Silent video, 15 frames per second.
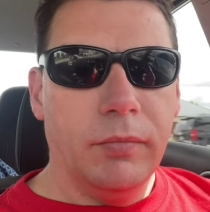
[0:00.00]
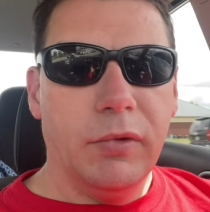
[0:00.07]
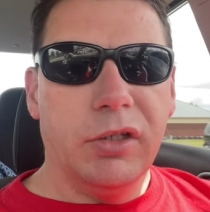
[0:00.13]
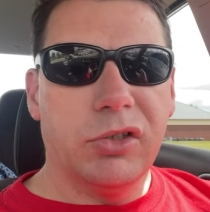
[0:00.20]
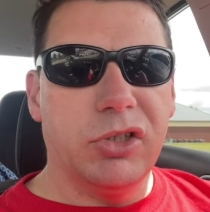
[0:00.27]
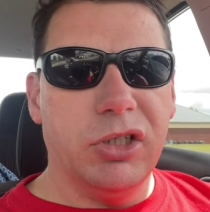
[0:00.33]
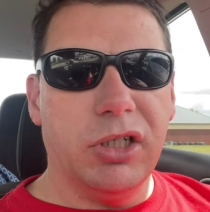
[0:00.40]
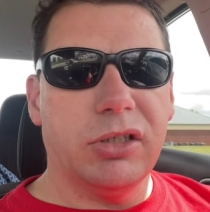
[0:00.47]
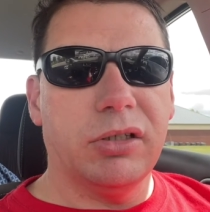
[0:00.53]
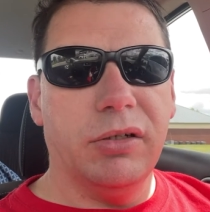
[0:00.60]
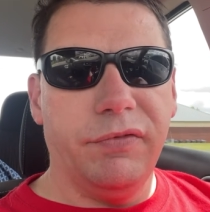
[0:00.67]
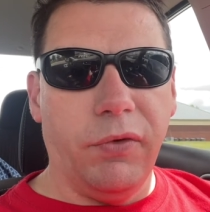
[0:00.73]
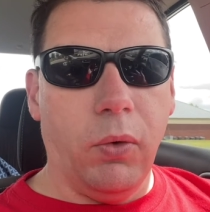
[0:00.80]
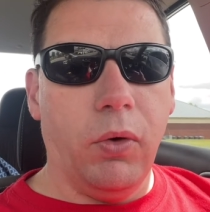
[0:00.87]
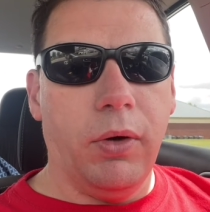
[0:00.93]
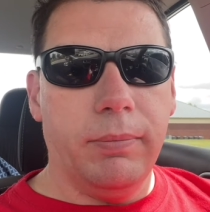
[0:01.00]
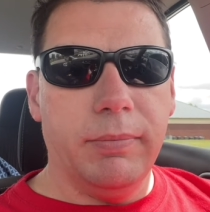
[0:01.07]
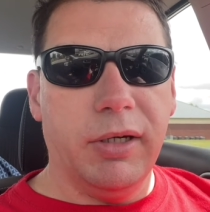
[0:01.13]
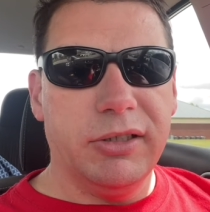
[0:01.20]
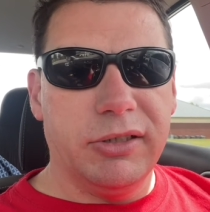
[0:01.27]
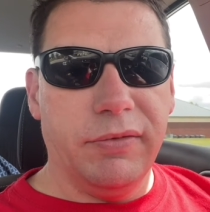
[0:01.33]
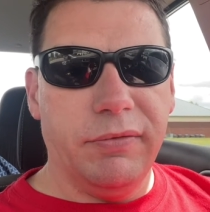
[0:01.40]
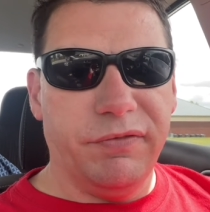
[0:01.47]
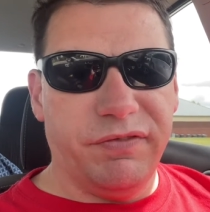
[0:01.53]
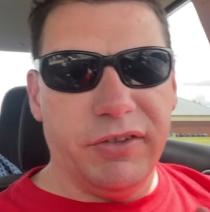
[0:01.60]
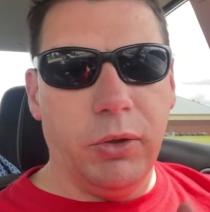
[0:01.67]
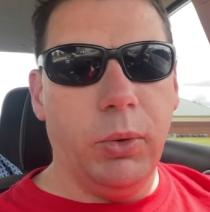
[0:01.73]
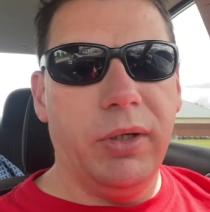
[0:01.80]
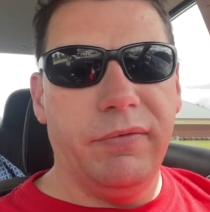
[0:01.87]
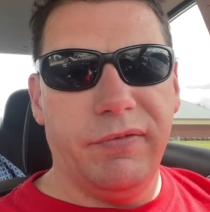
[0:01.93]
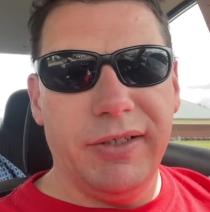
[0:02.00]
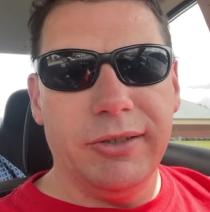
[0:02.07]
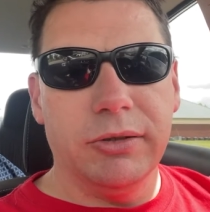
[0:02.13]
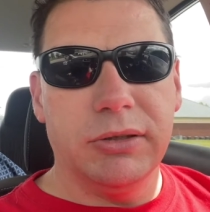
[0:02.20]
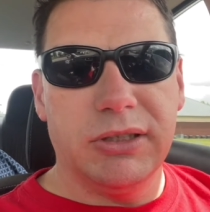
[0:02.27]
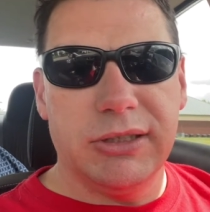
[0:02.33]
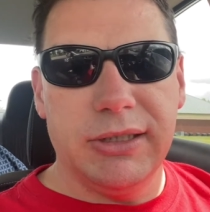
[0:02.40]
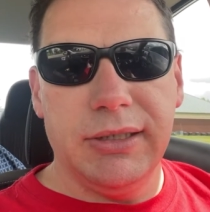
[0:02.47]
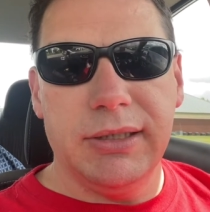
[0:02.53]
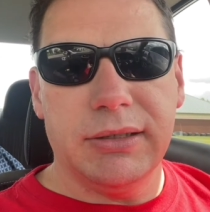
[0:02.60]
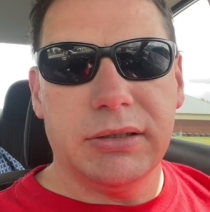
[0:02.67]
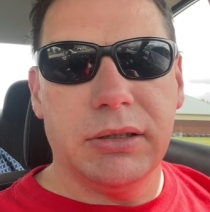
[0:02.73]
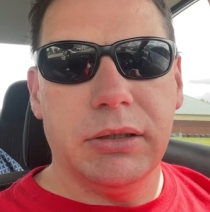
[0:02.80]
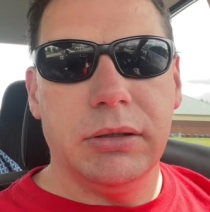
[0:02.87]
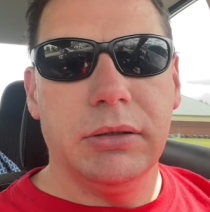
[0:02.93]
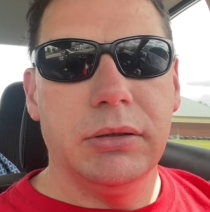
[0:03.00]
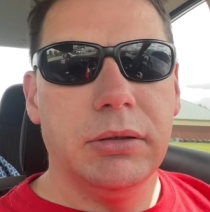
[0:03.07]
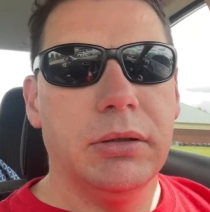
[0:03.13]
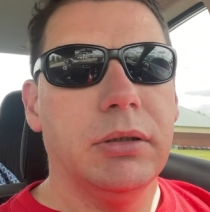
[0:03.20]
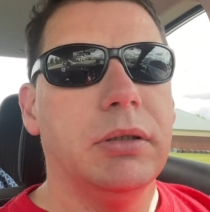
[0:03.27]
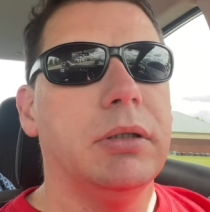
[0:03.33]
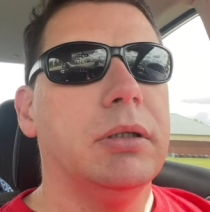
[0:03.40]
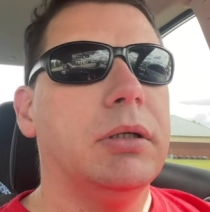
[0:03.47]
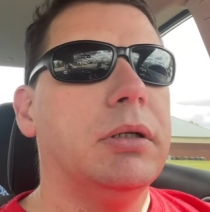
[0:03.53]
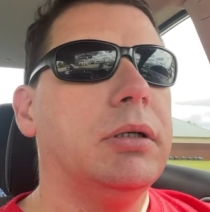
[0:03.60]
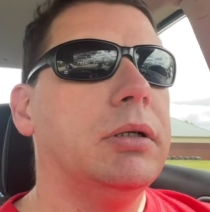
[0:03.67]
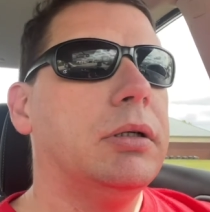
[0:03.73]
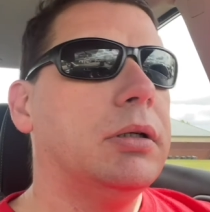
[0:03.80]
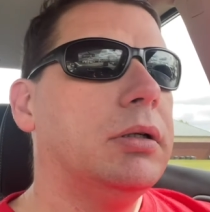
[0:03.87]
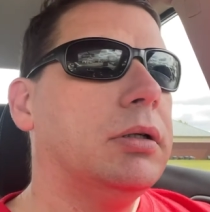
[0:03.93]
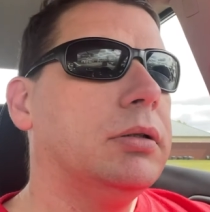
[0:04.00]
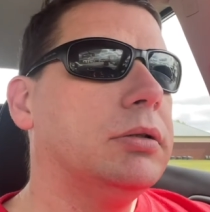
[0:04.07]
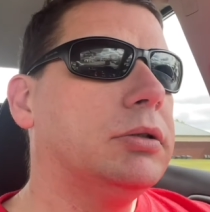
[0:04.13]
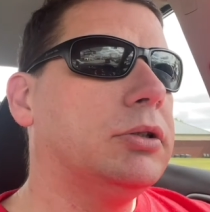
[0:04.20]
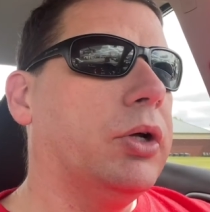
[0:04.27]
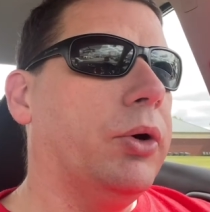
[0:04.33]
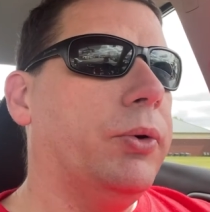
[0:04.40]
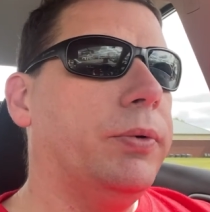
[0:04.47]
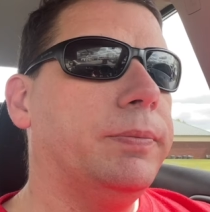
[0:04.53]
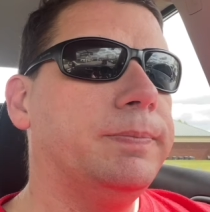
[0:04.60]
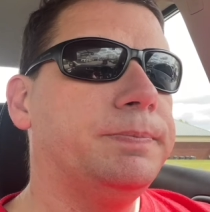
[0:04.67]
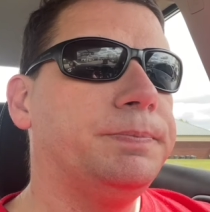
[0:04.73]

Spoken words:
cyst to form. That's a fluid-filled cyst. So